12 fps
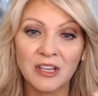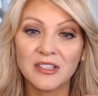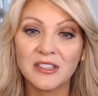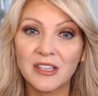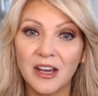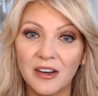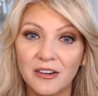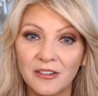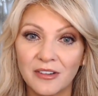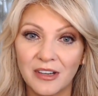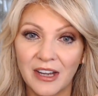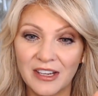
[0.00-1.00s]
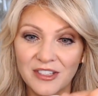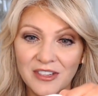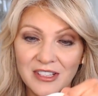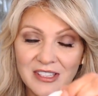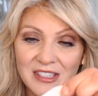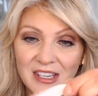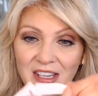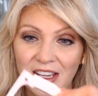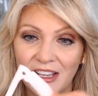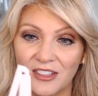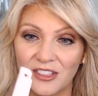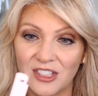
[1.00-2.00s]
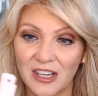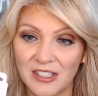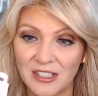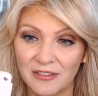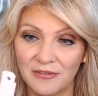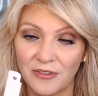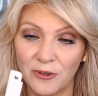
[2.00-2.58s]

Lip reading: So as you can see, it just